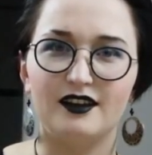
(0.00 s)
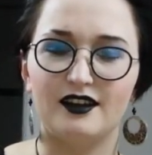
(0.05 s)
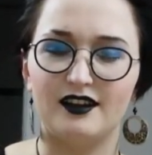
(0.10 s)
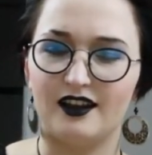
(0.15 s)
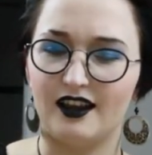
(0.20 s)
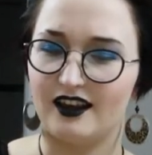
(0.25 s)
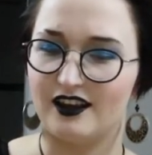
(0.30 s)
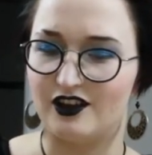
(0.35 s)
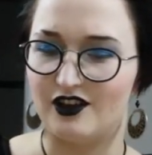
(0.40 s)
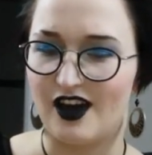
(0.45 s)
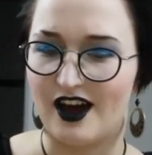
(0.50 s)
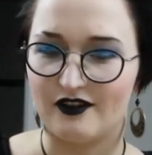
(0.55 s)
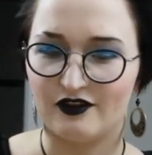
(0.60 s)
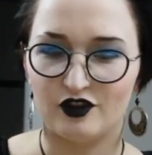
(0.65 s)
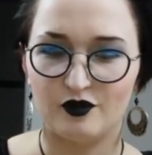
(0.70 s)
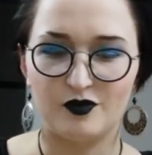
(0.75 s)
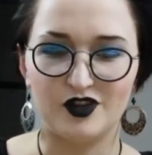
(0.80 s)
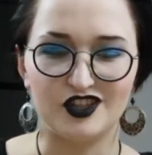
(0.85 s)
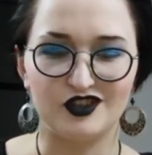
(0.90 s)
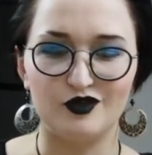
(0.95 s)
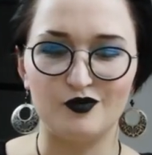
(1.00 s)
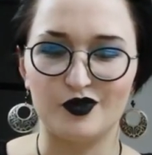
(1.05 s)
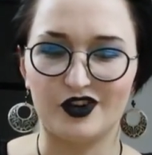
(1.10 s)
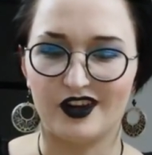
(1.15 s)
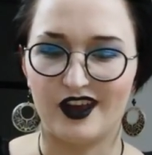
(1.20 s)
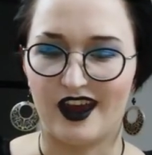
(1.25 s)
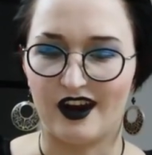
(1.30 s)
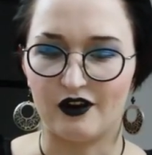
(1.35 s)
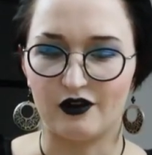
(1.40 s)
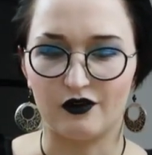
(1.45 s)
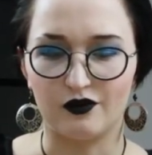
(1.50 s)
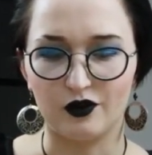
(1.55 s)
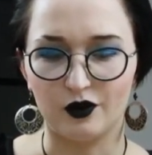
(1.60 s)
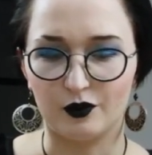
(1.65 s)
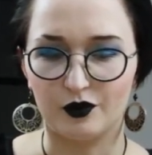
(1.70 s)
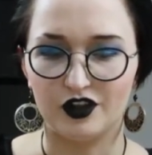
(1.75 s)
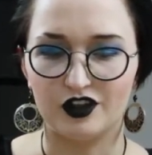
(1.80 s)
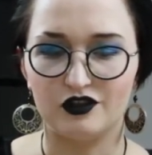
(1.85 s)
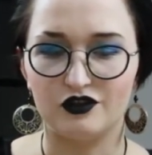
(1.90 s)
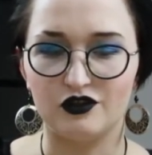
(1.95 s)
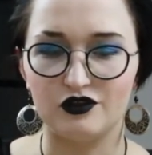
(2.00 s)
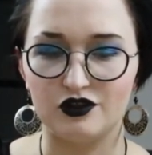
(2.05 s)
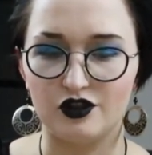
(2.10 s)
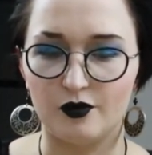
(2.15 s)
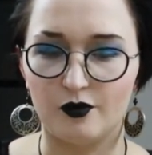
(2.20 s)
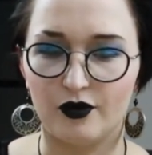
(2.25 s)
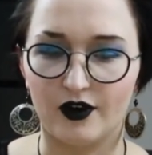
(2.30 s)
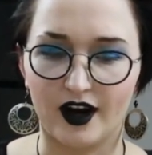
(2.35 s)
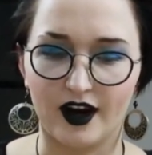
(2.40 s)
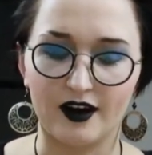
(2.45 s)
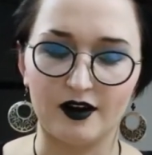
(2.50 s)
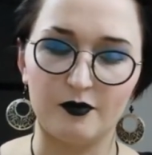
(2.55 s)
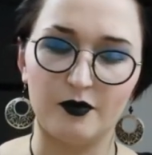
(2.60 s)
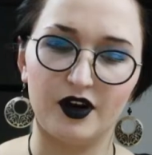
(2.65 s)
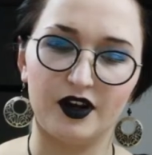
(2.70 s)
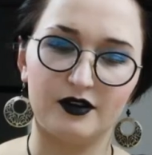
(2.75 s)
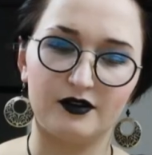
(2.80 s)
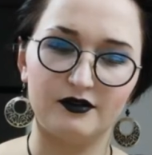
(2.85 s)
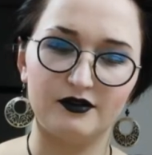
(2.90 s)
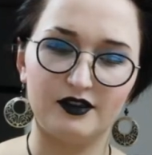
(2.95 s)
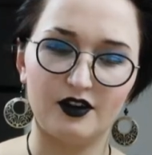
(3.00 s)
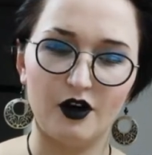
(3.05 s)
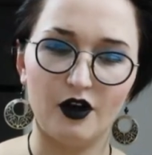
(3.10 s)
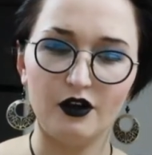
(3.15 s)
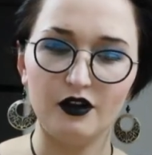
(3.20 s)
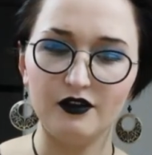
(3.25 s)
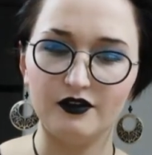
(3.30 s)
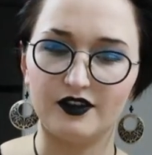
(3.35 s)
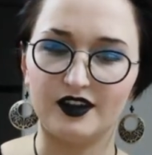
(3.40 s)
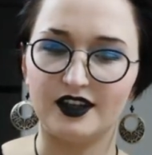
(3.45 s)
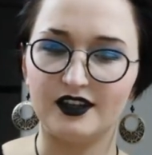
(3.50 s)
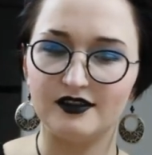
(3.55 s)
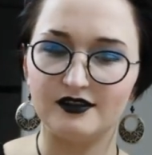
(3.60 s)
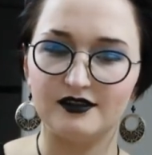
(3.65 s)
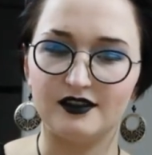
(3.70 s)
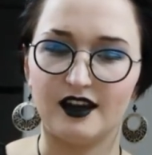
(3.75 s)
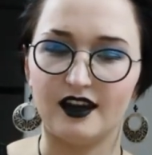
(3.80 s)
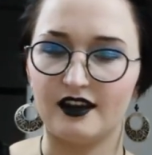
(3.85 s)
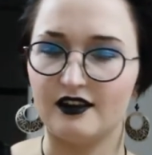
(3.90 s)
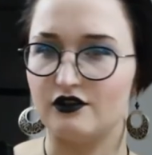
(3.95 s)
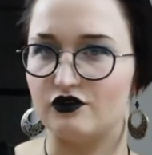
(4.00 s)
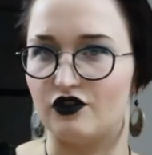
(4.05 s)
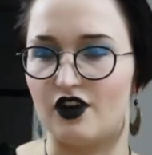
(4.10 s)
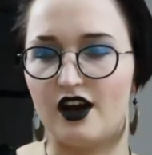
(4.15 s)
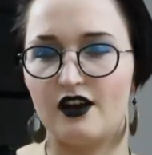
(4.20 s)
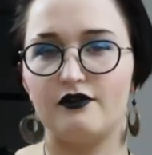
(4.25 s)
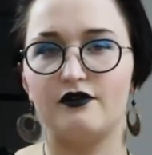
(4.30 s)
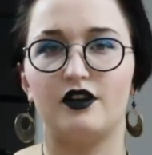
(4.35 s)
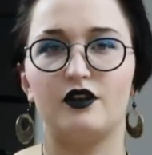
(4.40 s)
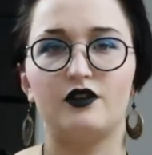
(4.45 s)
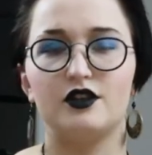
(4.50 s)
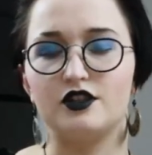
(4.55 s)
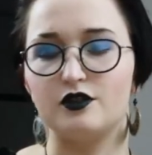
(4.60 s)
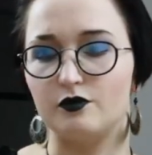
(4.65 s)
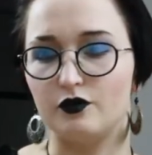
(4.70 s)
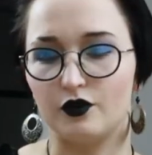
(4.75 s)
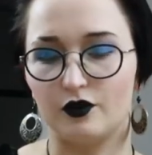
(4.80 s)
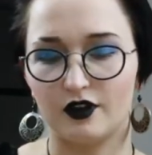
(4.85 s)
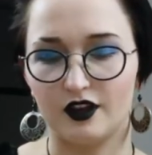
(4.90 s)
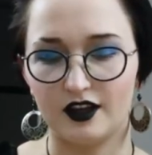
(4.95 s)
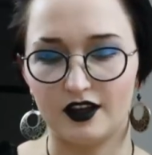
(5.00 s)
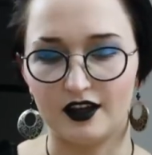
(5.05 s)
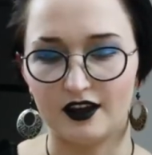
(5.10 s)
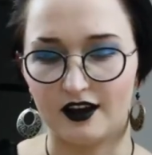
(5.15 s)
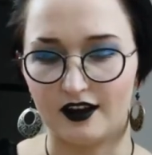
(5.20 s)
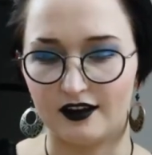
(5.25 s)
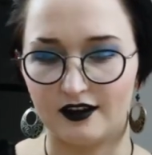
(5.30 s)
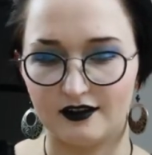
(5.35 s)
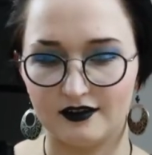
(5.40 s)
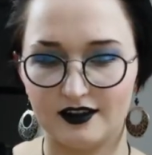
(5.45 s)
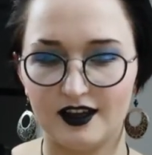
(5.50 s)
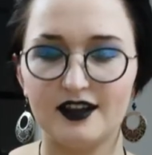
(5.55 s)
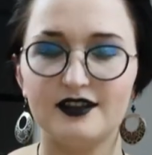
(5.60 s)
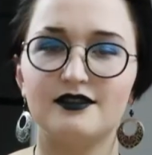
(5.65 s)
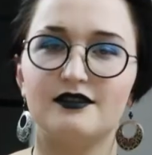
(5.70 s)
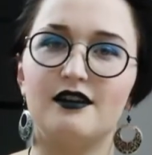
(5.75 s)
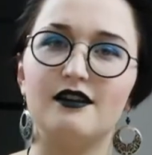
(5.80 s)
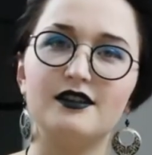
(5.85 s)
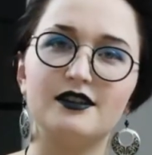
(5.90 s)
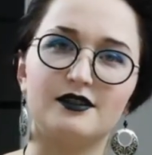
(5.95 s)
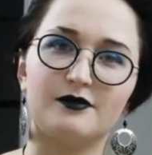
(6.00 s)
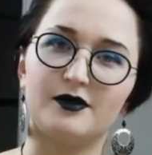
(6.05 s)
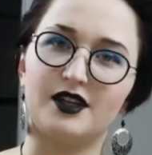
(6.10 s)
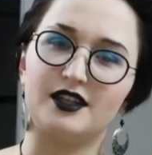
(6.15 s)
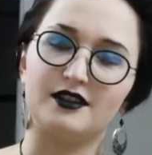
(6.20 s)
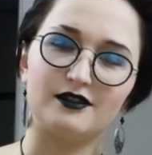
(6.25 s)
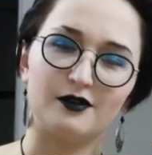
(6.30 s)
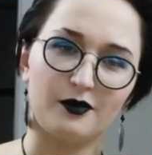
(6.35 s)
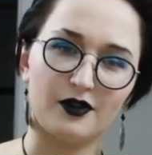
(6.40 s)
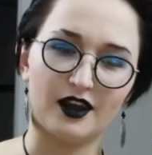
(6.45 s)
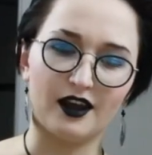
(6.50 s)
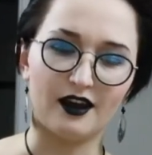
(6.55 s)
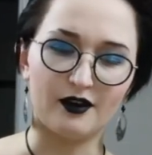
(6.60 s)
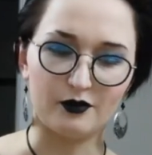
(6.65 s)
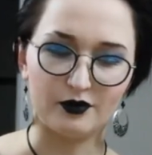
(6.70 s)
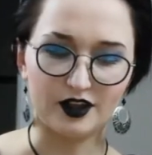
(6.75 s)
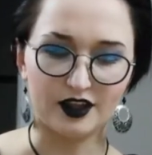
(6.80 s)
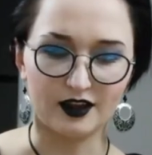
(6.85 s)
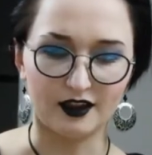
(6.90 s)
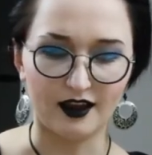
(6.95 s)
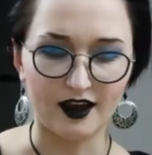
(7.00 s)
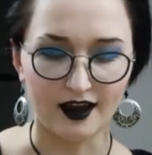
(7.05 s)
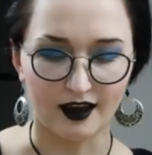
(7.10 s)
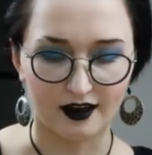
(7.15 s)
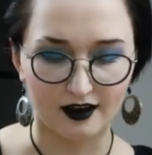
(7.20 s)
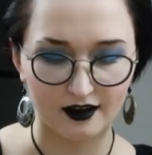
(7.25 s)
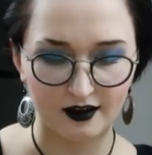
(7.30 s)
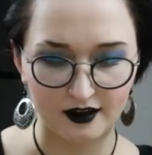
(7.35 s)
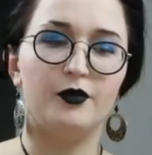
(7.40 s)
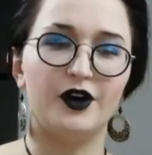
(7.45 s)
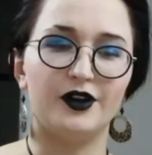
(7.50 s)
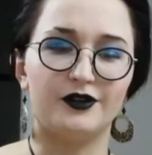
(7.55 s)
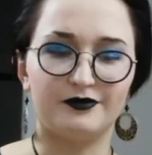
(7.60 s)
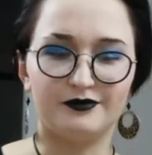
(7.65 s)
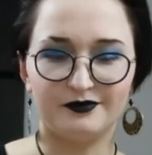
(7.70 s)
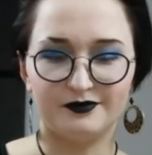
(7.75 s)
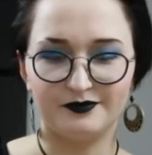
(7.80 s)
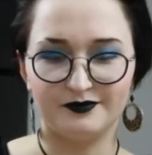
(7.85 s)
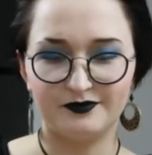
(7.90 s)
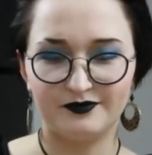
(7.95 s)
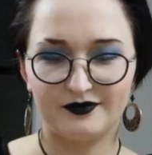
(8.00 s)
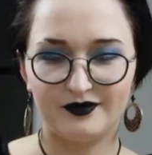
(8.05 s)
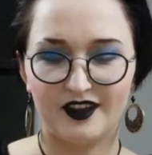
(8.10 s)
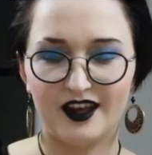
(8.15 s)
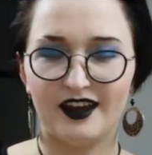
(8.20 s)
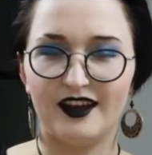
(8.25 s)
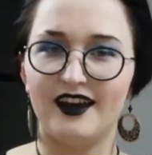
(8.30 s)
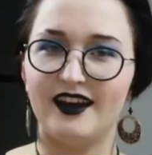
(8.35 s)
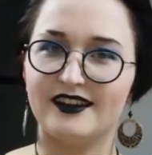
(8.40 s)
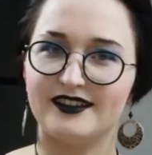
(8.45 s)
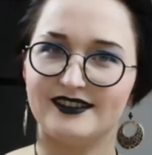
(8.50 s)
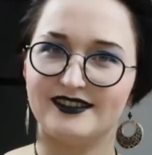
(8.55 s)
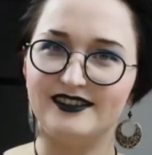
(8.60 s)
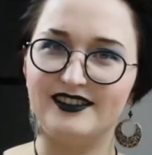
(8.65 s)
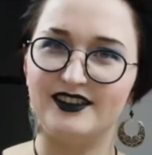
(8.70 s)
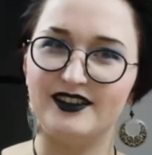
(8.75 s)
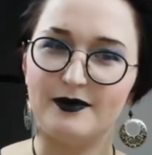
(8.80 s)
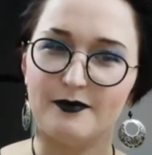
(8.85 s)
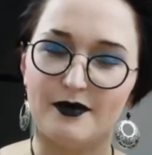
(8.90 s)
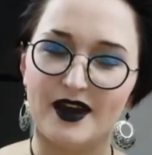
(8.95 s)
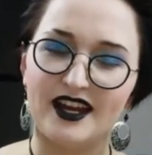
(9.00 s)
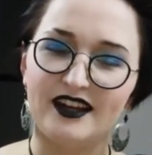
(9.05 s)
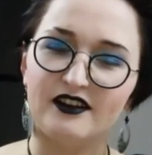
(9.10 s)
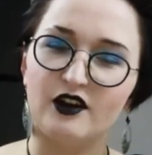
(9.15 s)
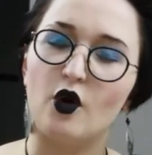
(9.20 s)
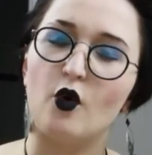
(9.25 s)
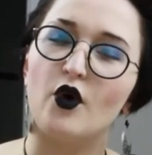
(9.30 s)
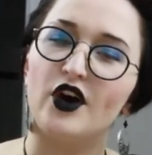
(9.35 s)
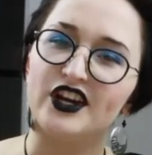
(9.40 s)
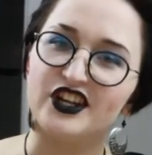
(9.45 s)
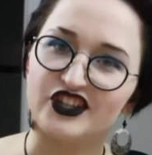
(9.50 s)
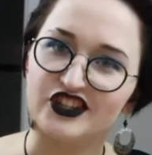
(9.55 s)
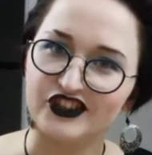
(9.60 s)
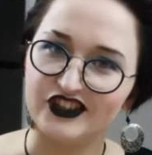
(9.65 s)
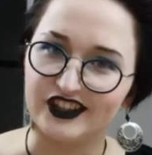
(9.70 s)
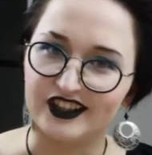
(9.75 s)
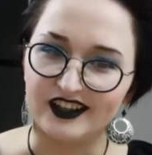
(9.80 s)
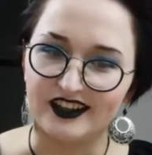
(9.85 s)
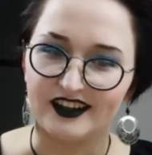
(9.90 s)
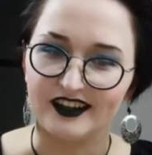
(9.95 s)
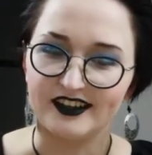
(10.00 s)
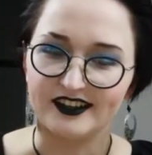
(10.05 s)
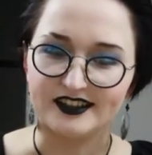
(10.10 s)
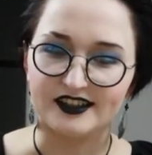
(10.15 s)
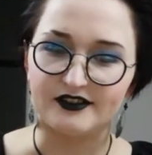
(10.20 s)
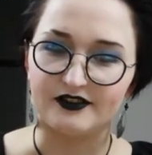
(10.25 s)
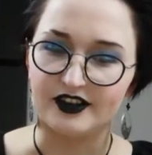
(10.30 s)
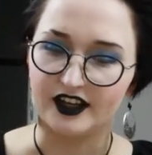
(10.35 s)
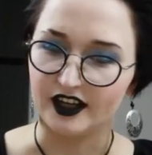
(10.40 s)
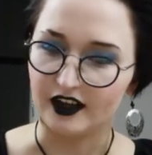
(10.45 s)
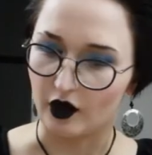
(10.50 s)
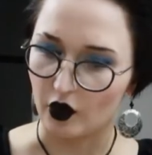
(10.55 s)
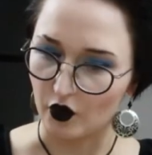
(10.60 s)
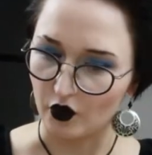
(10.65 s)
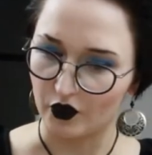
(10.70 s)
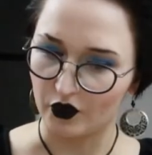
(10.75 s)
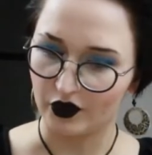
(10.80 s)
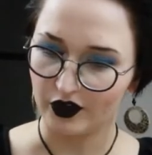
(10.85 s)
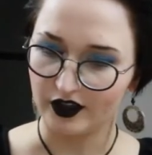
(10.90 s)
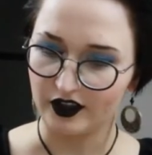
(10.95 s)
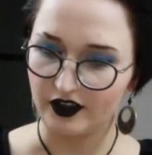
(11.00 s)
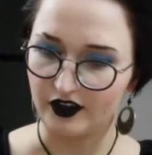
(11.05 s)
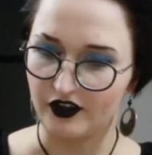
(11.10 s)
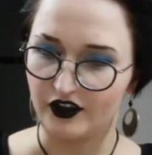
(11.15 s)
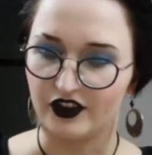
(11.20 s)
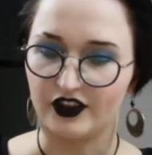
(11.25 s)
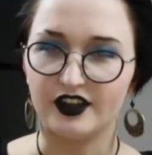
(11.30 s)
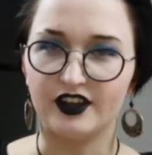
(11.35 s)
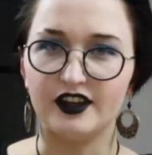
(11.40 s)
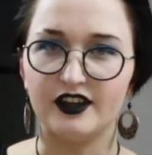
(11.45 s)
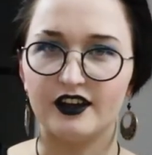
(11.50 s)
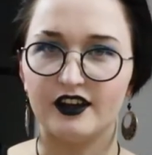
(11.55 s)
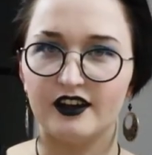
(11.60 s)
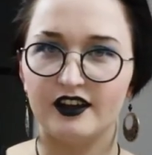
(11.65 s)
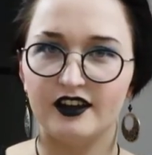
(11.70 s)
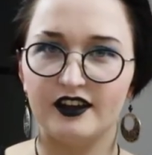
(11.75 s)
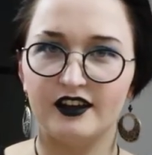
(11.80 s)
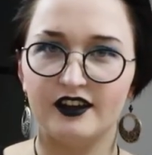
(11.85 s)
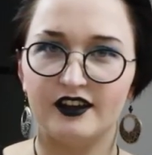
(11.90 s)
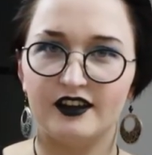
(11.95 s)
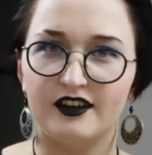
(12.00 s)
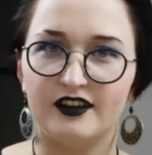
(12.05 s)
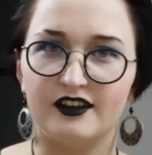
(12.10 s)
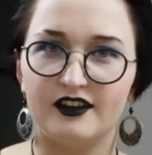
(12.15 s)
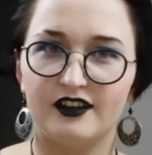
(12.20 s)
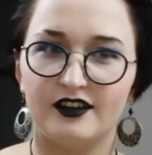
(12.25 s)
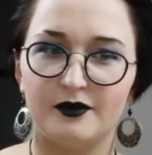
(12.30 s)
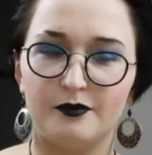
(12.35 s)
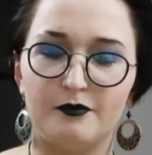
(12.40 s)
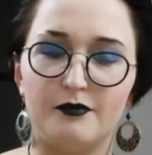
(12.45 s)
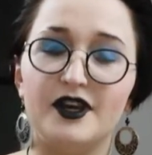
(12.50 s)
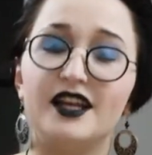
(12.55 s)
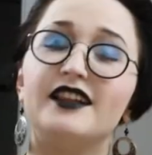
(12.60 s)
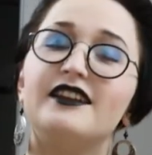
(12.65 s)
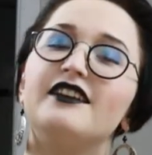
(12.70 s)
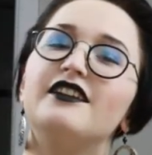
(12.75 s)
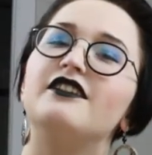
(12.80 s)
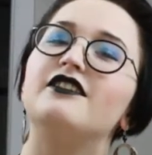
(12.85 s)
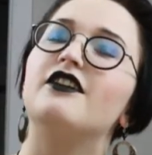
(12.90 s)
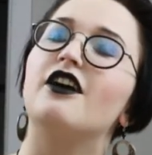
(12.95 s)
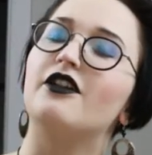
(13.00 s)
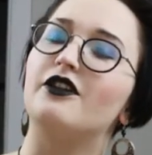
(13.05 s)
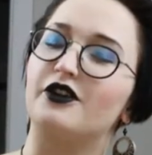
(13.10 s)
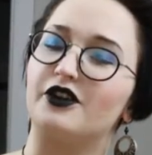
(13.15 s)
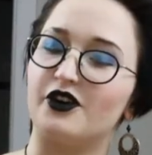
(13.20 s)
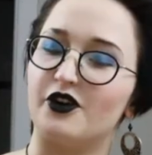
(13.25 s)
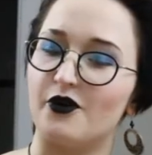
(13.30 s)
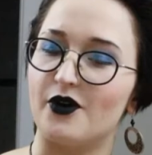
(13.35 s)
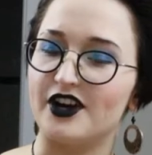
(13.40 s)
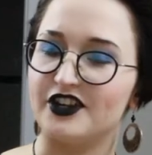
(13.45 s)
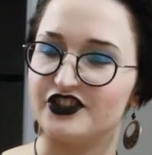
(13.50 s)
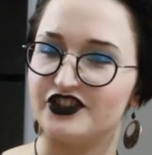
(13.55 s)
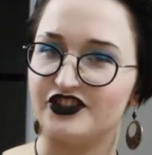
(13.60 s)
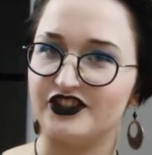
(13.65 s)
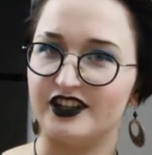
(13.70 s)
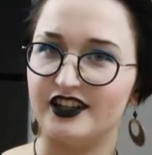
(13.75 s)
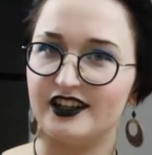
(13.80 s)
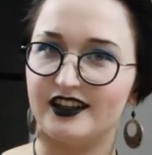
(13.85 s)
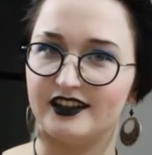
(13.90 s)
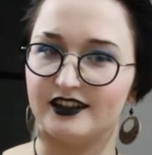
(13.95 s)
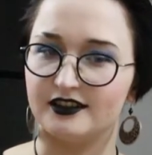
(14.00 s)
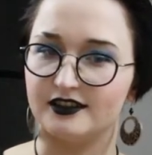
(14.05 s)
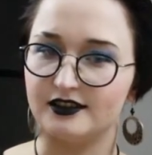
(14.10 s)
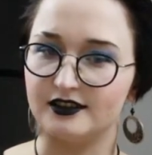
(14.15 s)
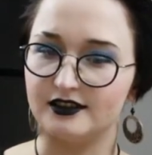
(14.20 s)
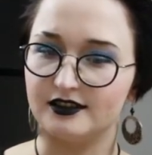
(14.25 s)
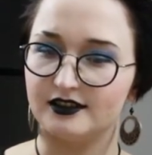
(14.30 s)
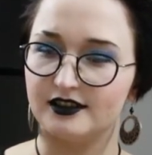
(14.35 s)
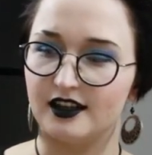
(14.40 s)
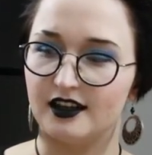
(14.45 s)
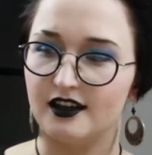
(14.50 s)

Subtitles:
and like, you have to be super careful when you choose your brand. But all of these, they dry very smoothly, and that's awesome. That's something I really like. But I guess the main question in this video, the $1 million question, is